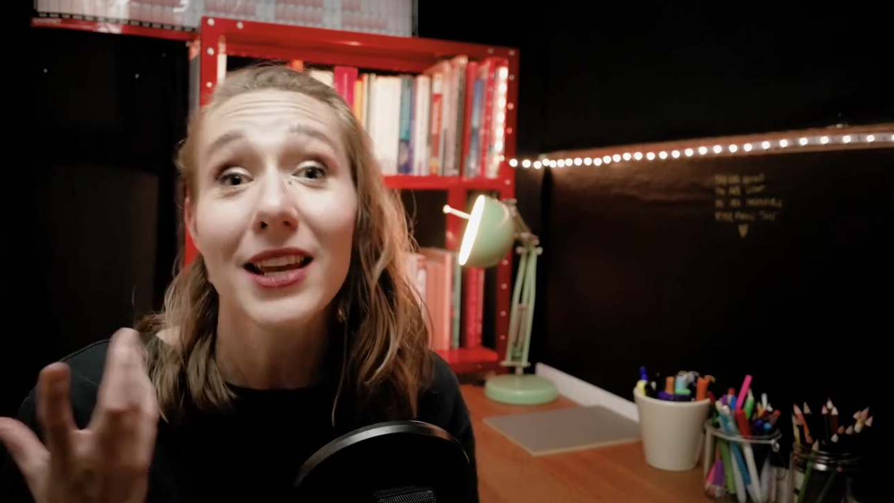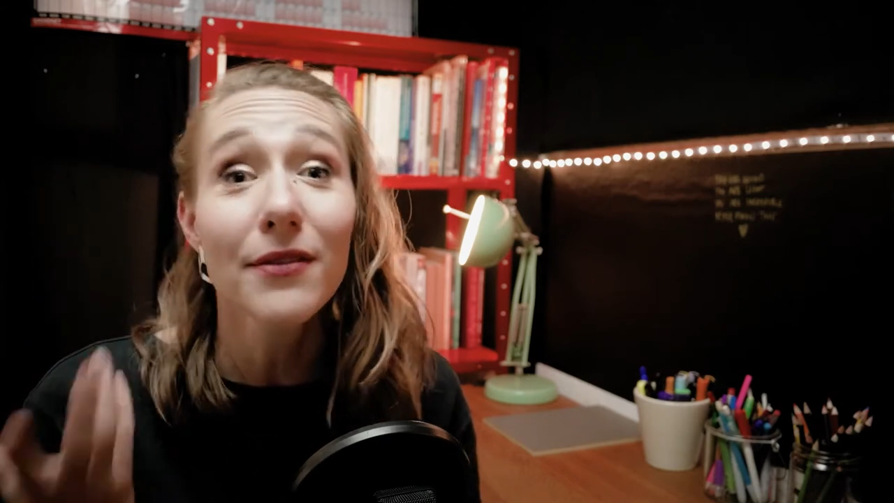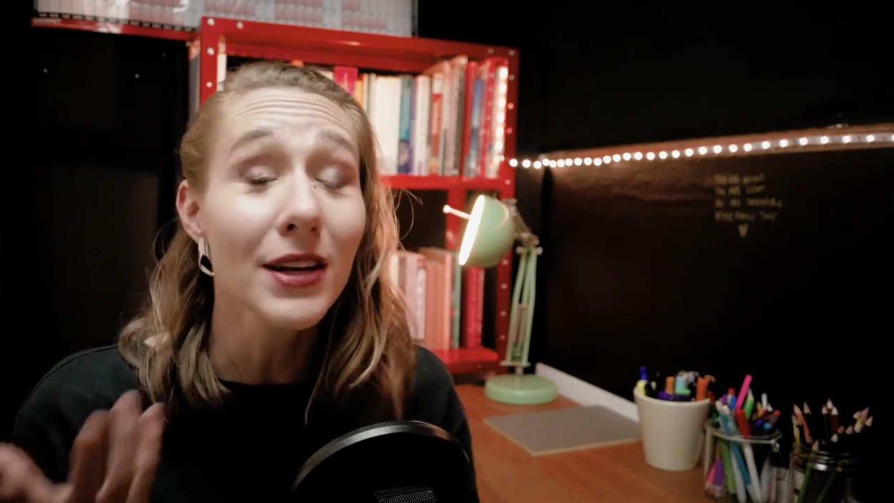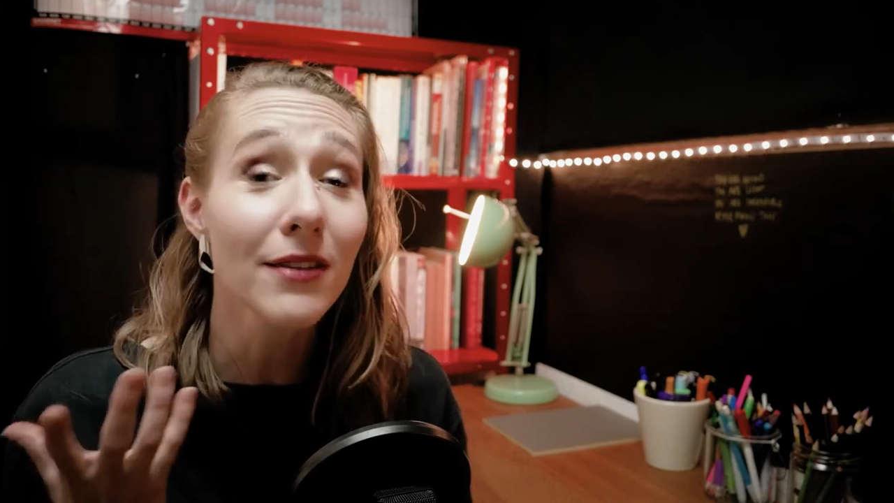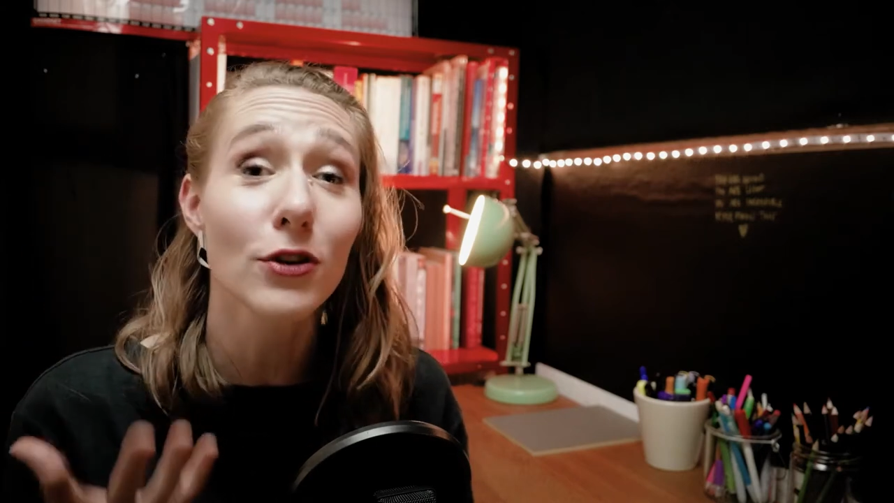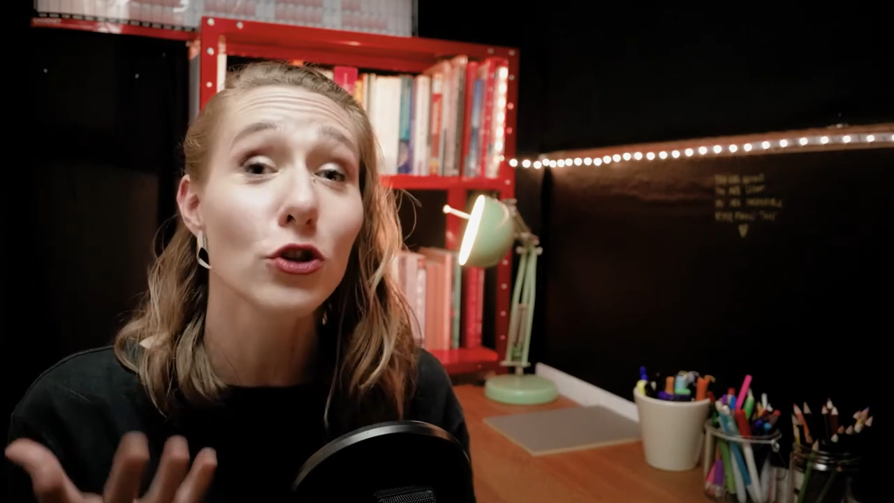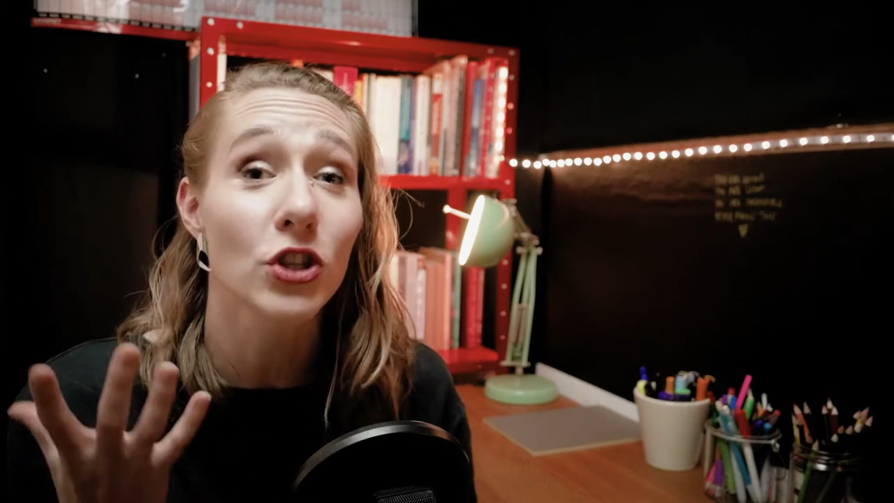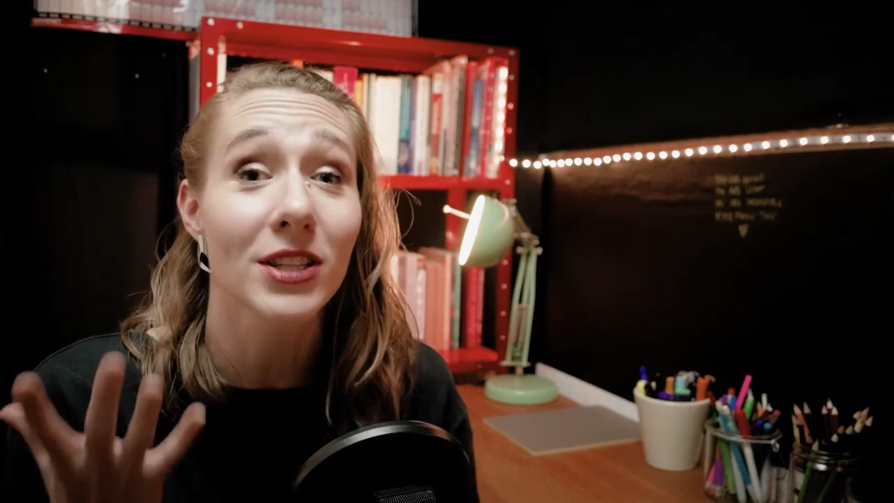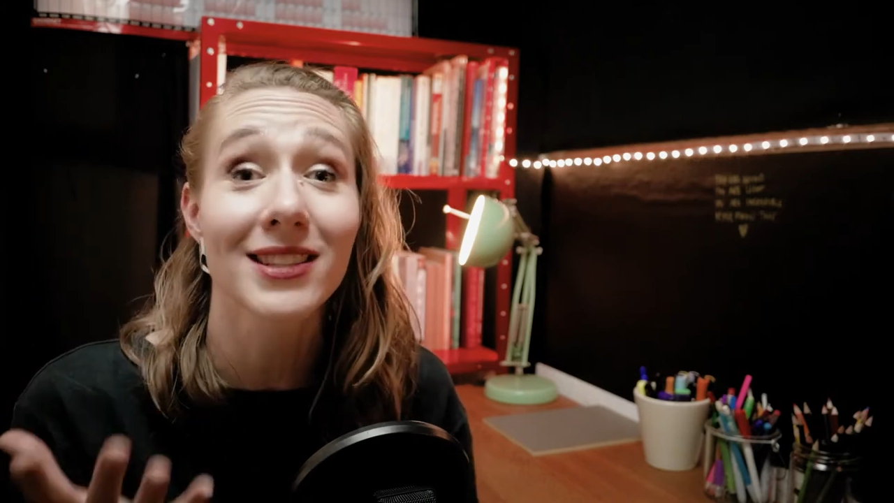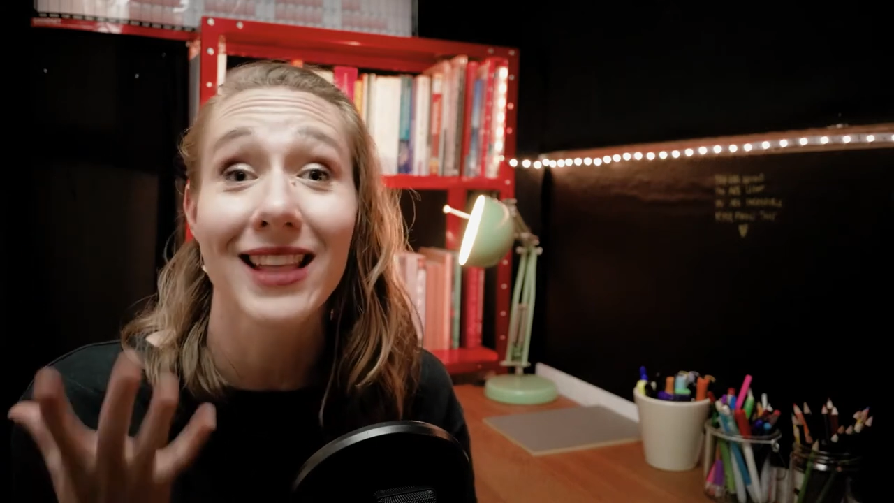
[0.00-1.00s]
even if you're
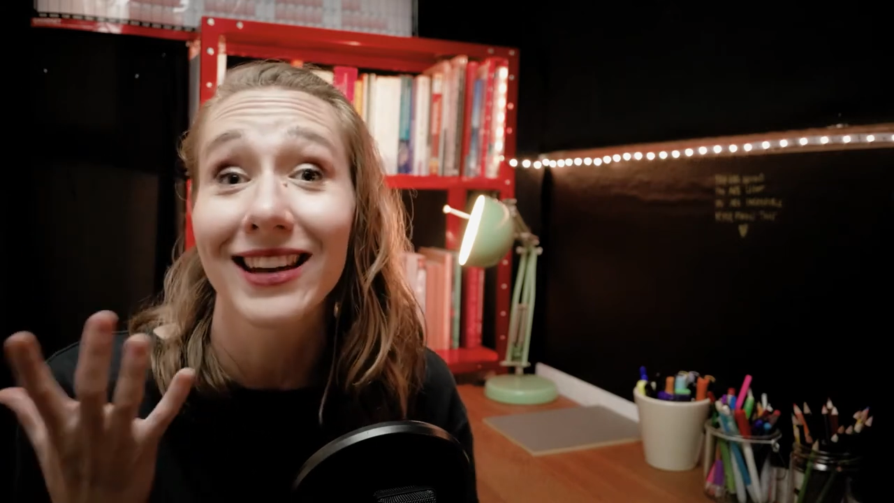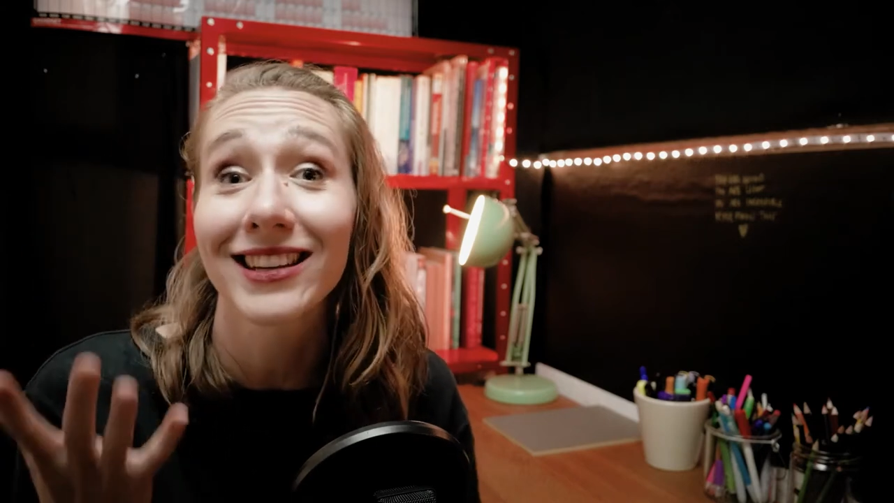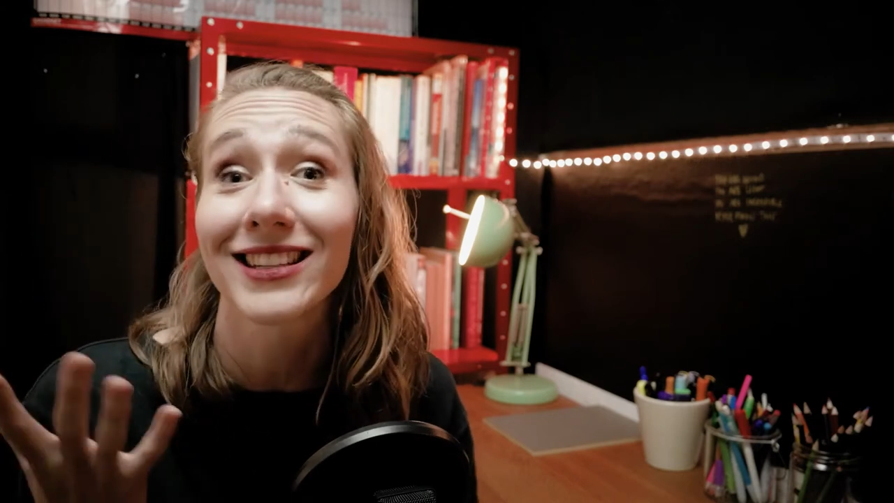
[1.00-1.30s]
just then